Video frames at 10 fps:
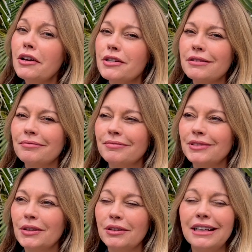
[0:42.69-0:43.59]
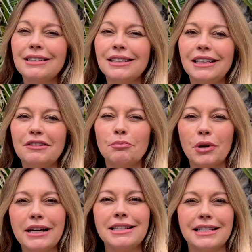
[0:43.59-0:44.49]
So I thought that's kind of
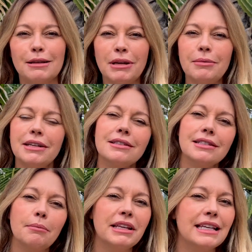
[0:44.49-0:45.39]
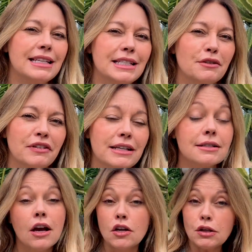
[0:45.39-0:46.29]
pricey and maybe it's something easy to
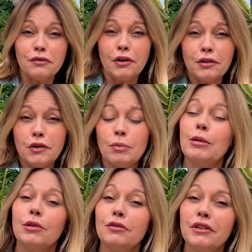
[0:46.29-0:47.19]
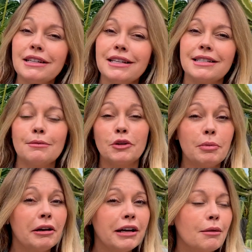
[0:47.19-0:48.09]
fix. So I found a few people to fix it, some
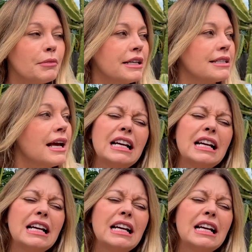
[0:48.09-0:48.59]
repair companies.